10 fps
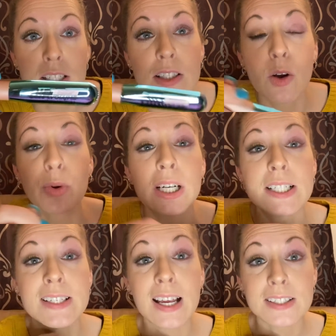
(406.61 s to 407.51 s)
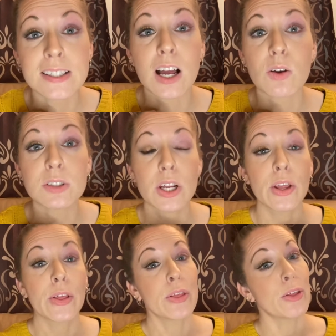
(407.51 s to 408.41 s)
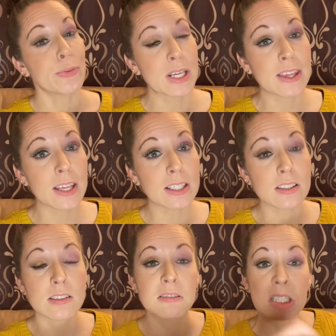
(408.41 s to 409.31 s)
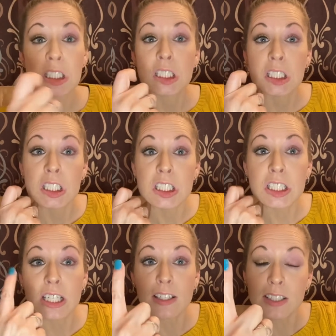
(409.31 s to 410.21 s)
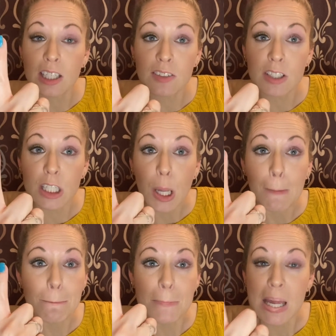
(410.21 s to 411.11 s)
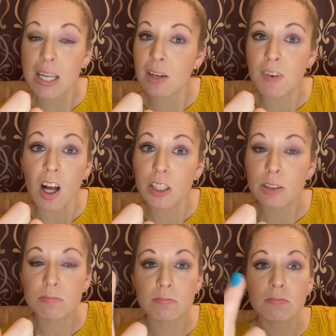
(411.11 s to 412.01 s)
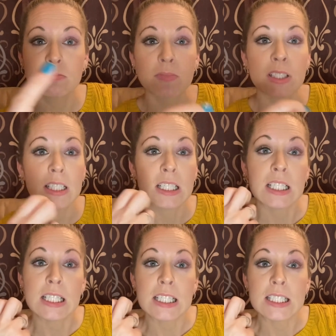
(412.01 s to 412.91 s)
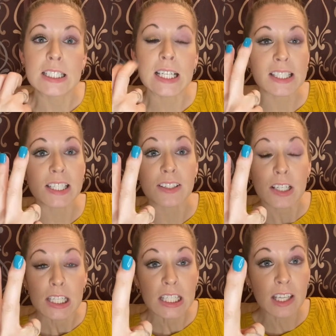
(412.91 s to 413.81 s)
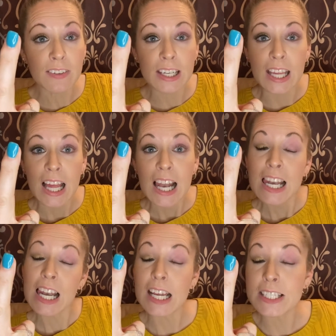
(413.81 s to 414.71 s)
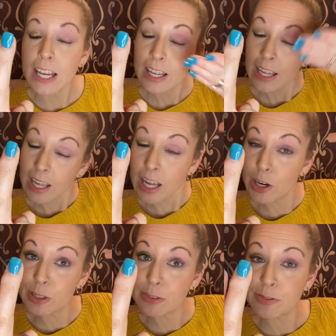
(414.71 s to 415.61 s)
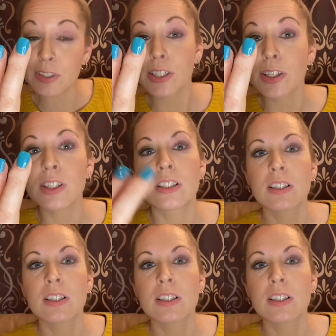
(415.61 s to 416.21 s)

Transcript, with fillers: So we're gonna test out the three things. Does it give it mega volume? Does it give it a light, airy feel?